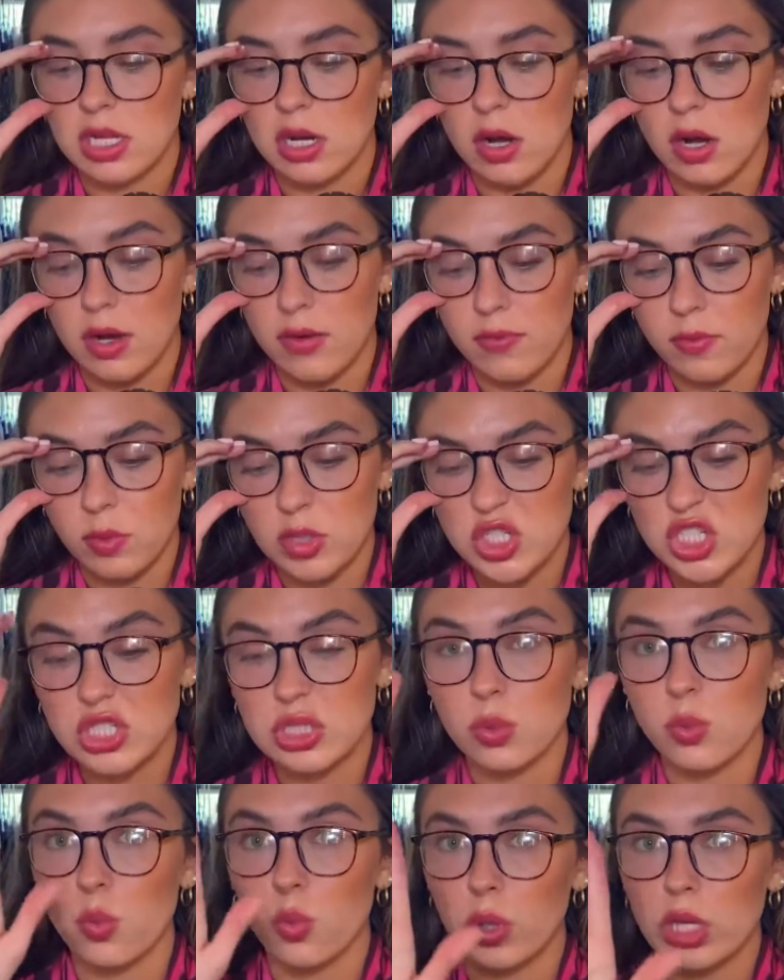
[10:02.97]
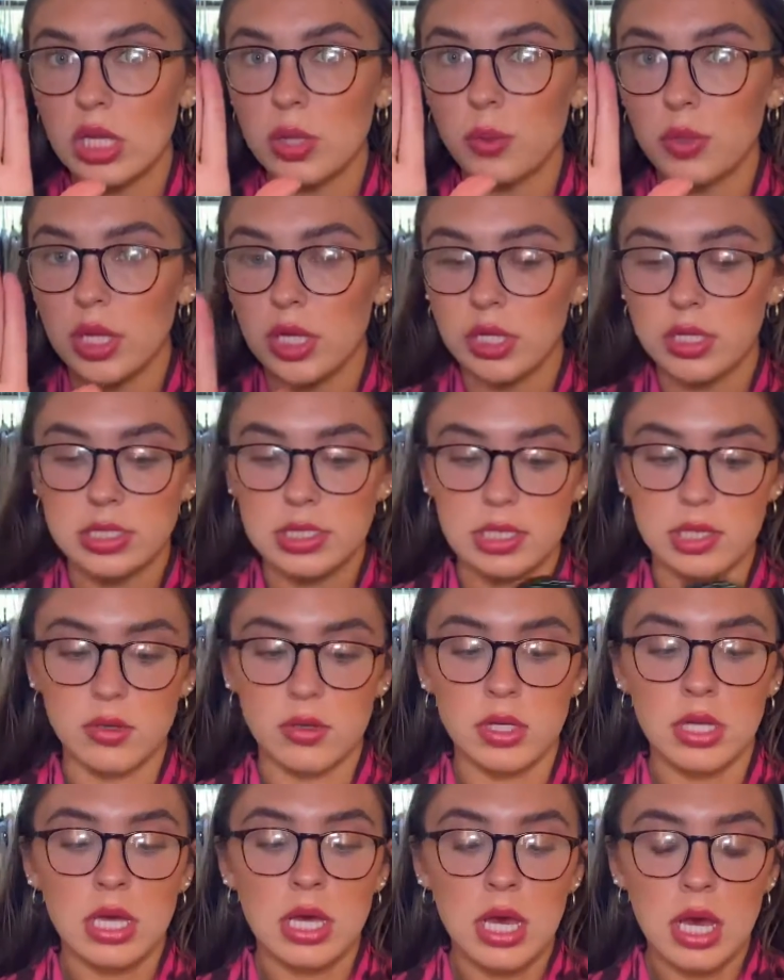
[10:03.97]
off, which is a really, really good deal.
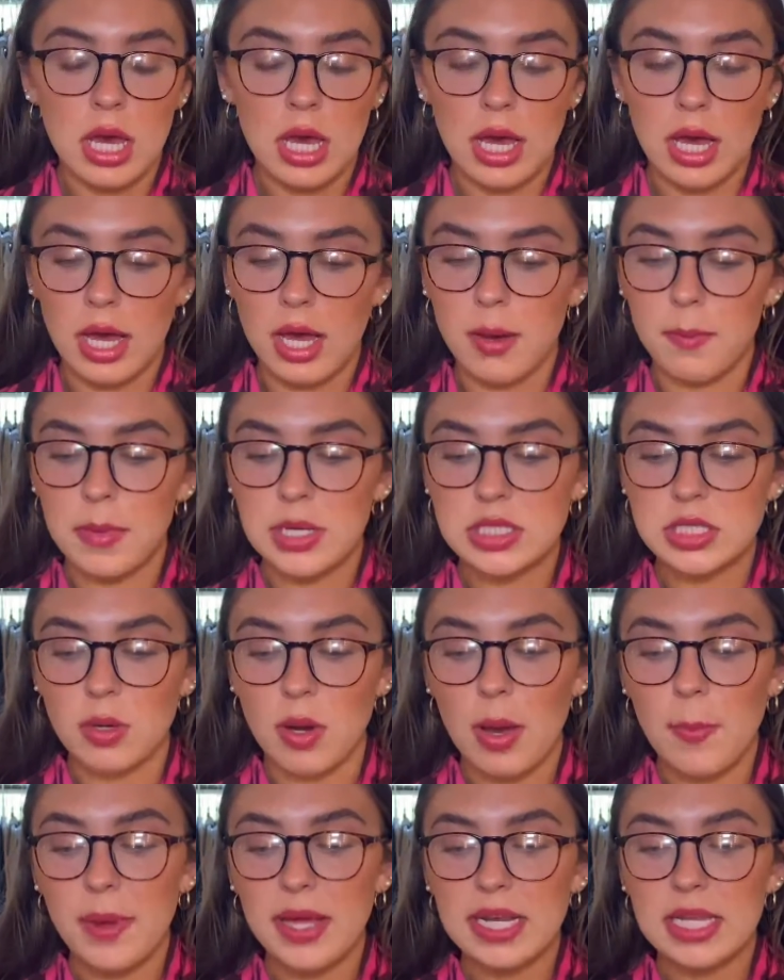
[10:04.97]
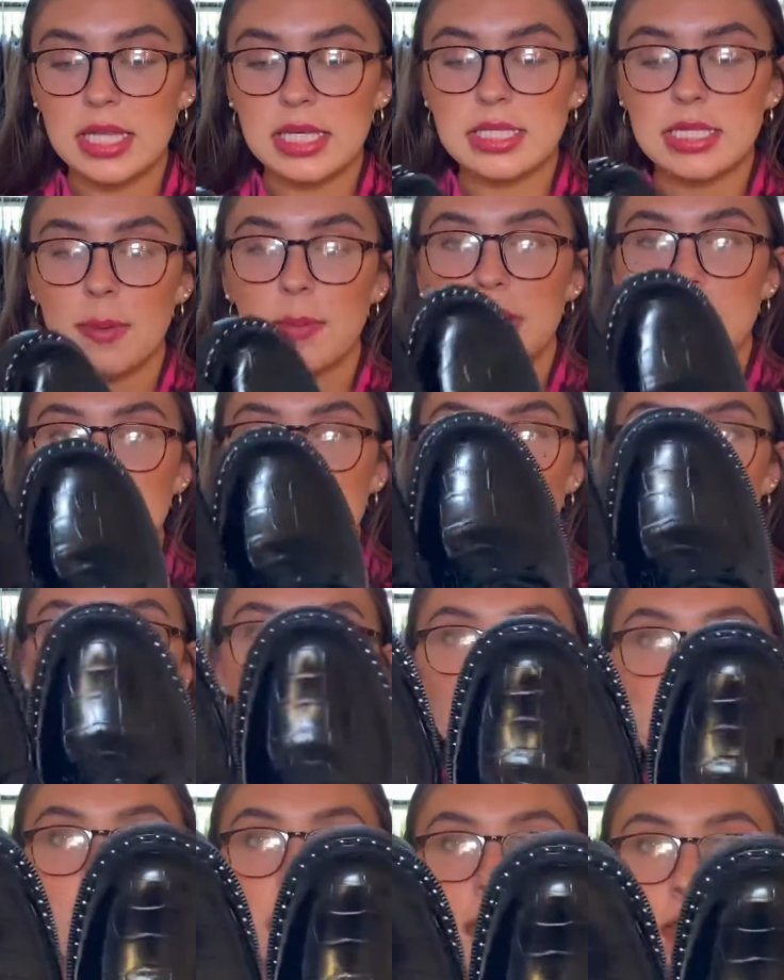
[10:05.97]
Um, so I picked these up because I
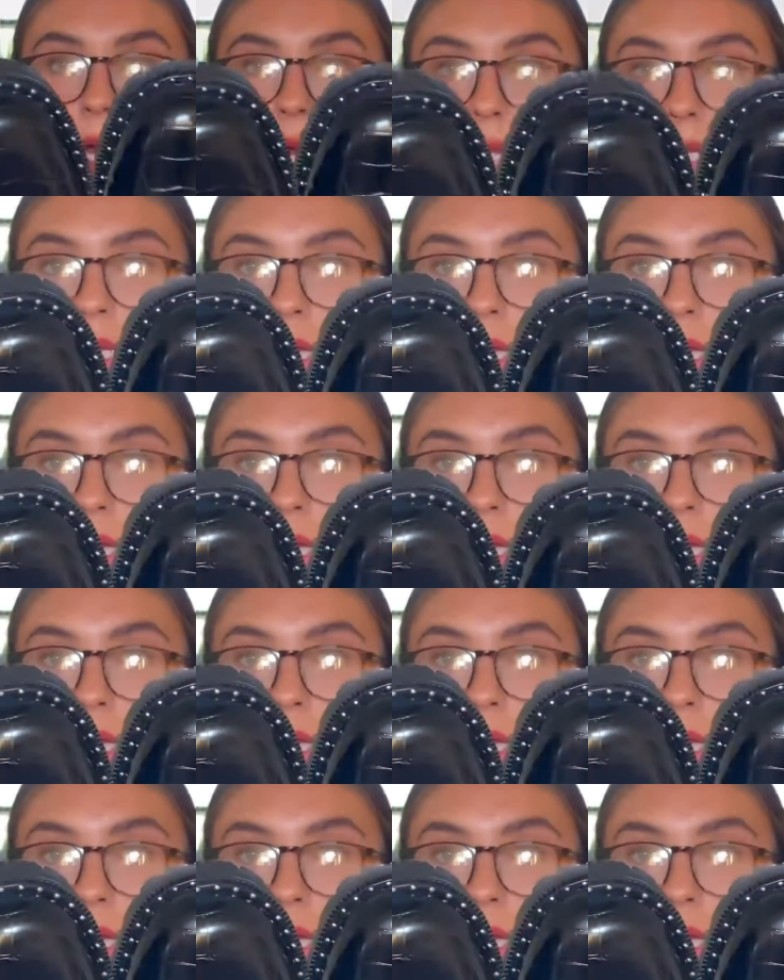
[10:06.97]
really liked